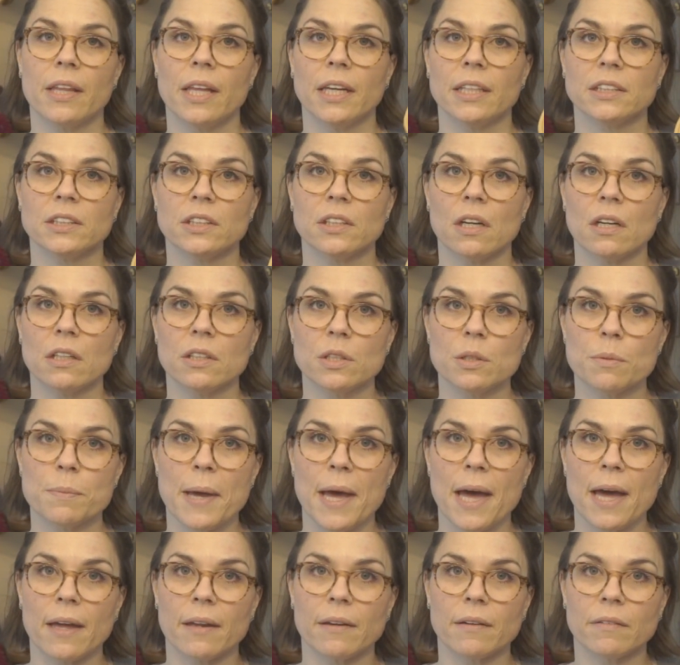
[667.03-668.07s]
That's not too
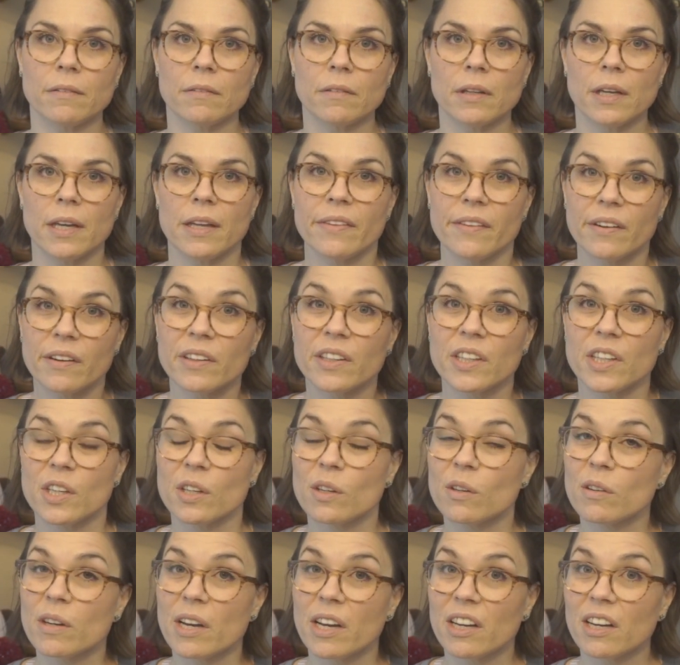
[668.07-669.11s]
bad. And they're
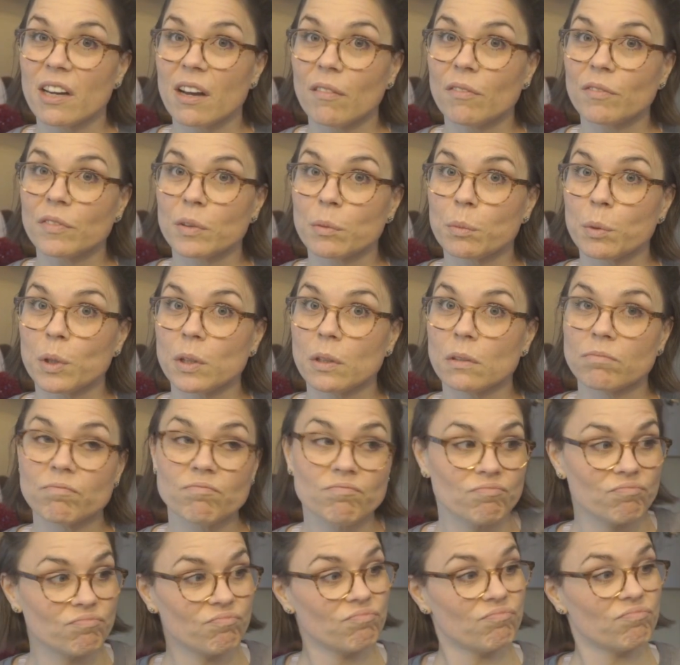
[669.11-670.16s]
cute and
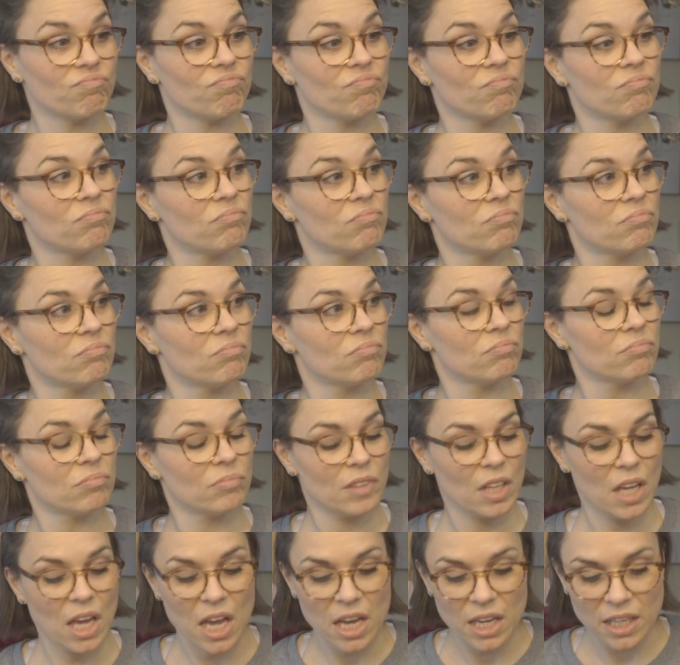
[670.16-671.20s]
comfortable.
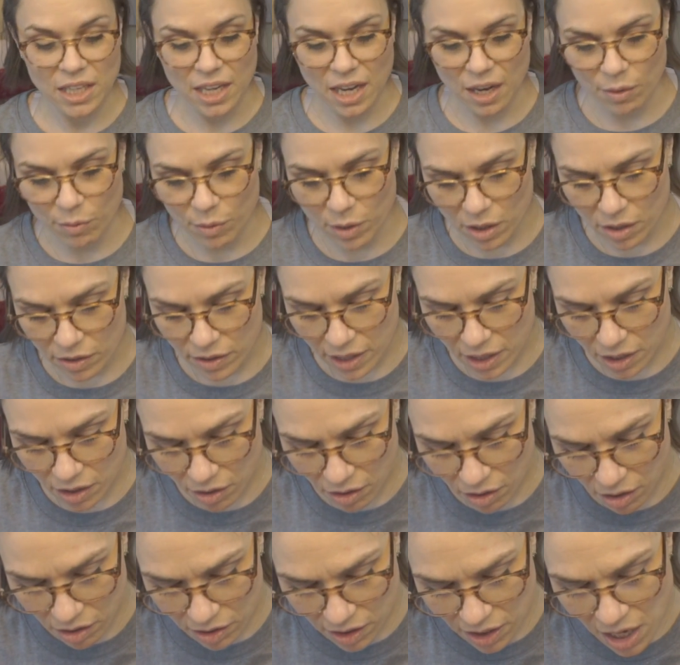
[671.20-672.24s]
Yeah, what are they
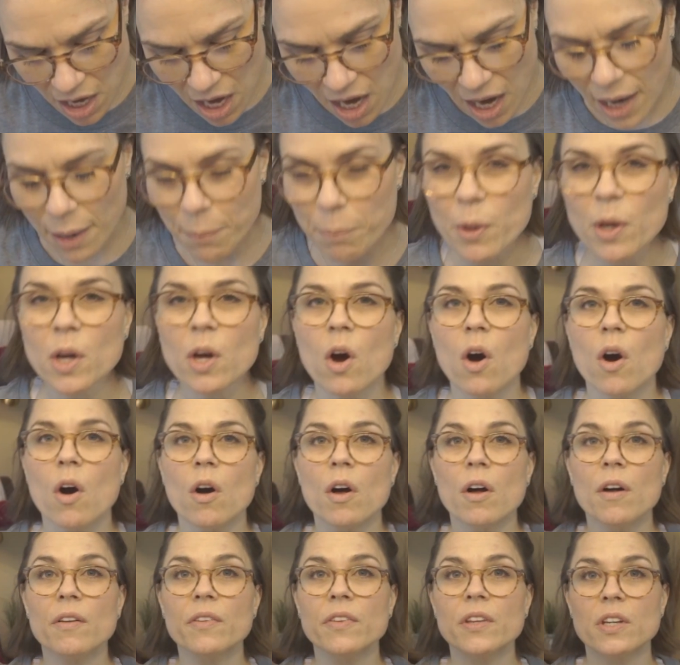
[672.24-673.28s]
called? I put
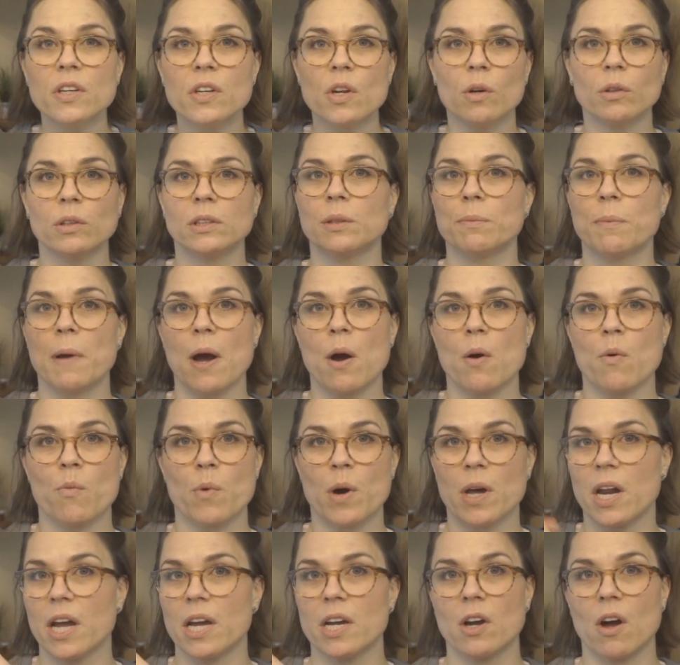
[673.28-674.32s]
all the notes about
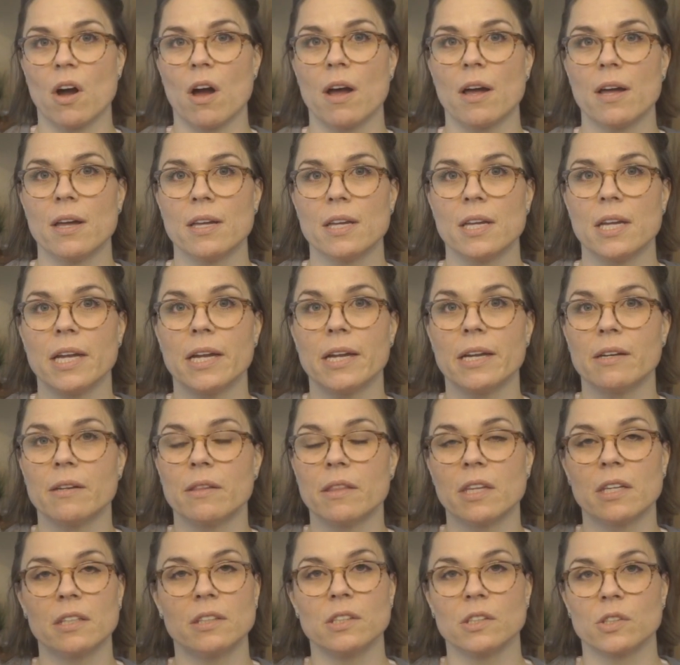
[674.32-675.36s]
what I got in
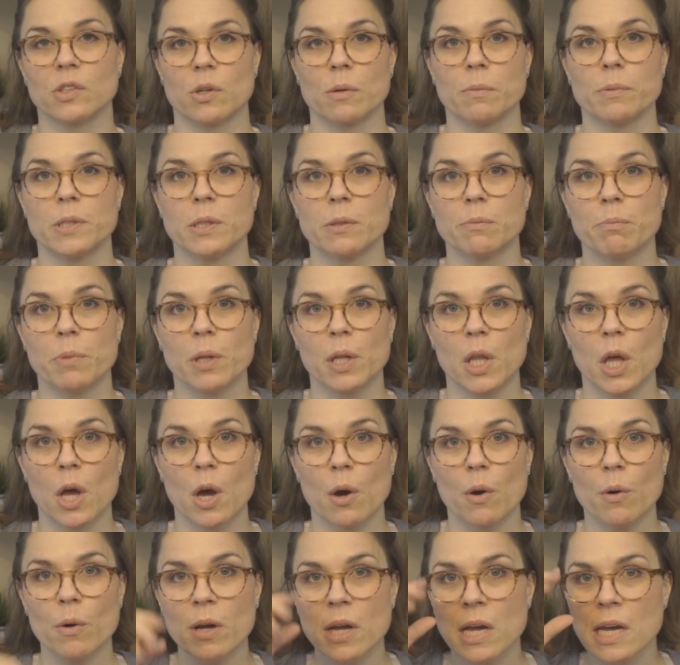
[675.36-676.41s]
the description
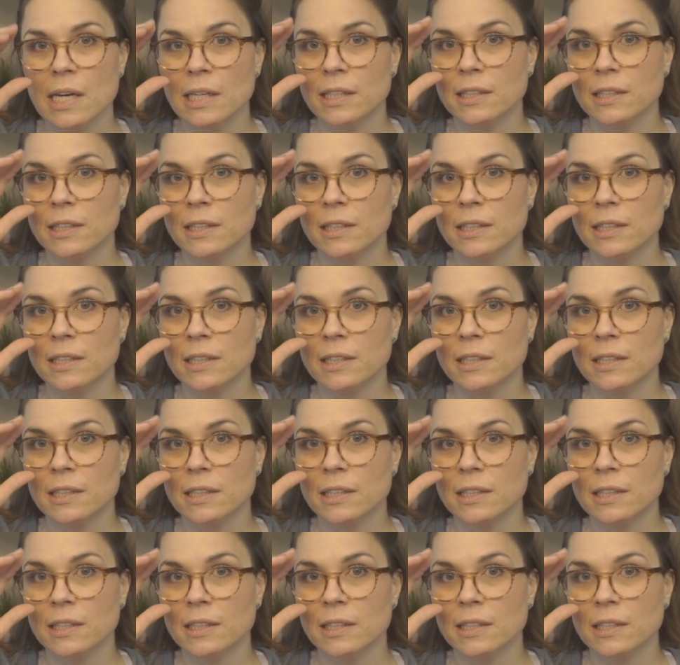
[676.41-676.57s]
below.